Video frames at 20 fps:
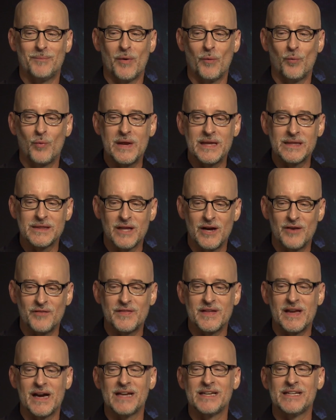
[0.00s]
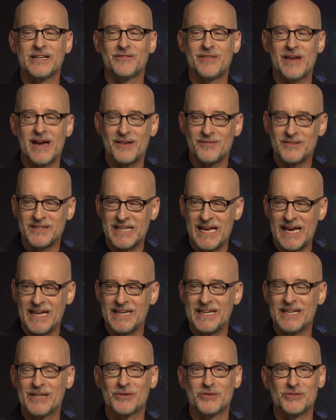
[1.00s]
but we love the idea of having
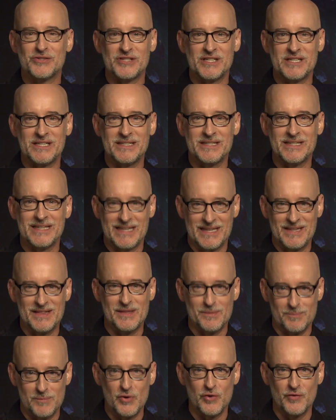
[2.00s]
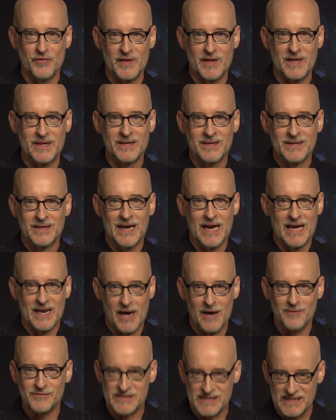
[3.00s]
that energy in the movie.
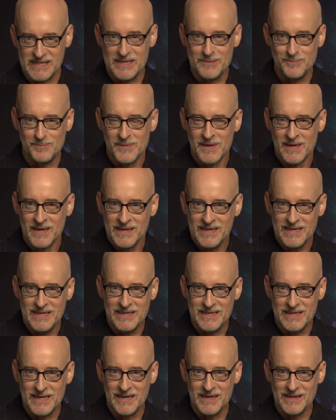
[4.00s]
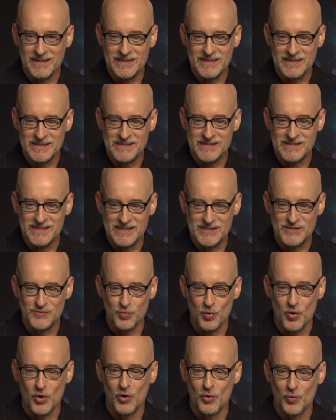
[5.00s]
And obviously
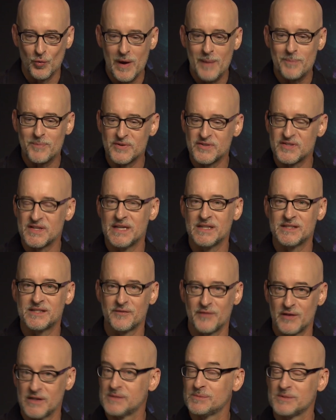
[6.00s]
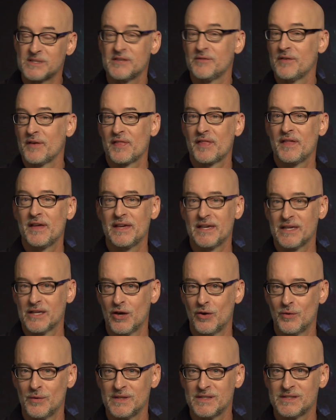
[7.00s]
his role represents a very specific
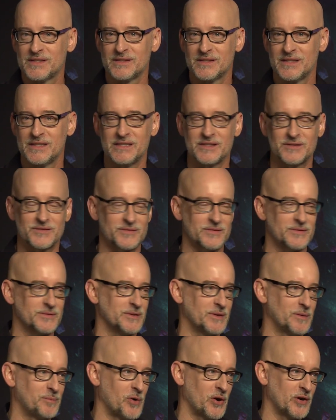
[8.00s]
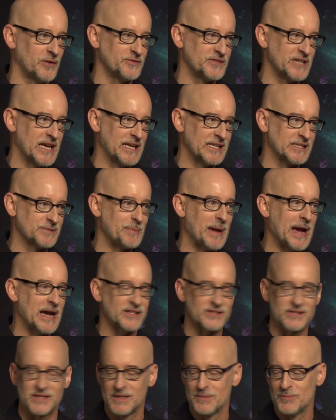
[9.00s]
thing. He's a part of Janet's
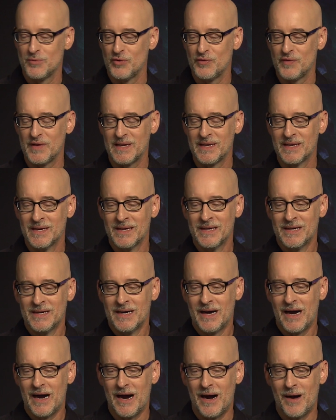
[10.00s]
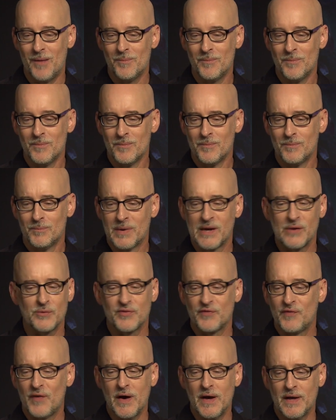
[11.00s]
past in the movie. But it
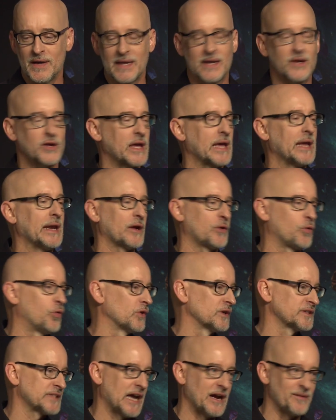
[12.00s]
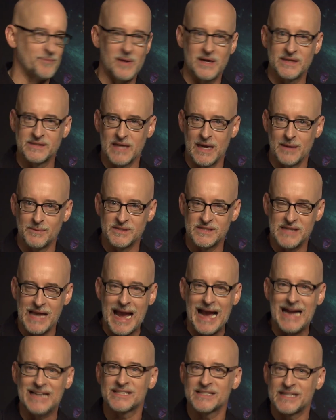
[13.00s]
was fun. And again, of course, half my time is
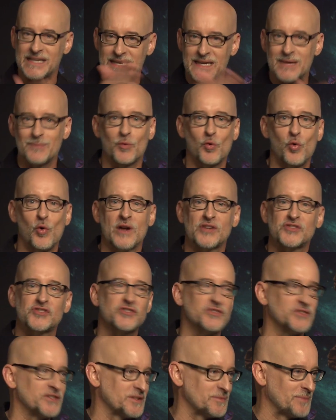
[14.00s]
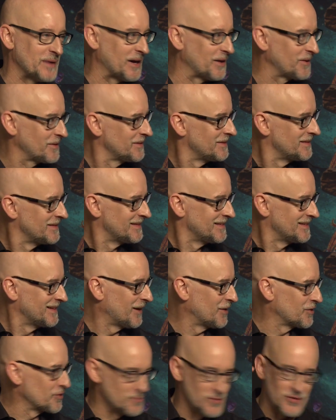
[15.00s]
asking him questions about
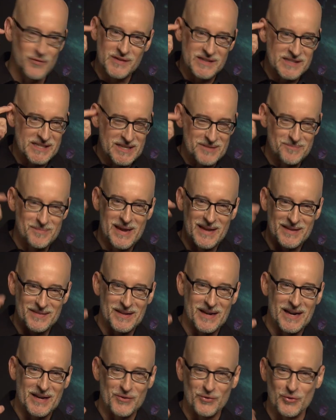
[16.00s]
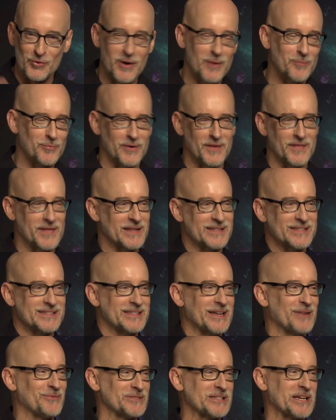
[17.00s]
other movies he'd made that I grew up with.
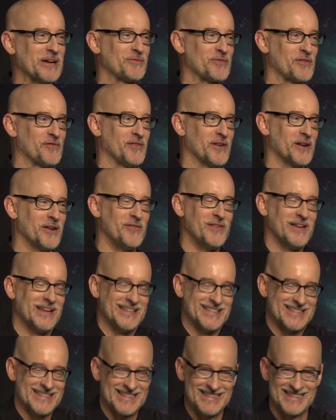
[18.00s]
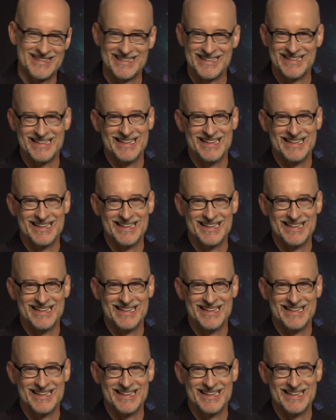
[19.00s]
That was half the fun of it.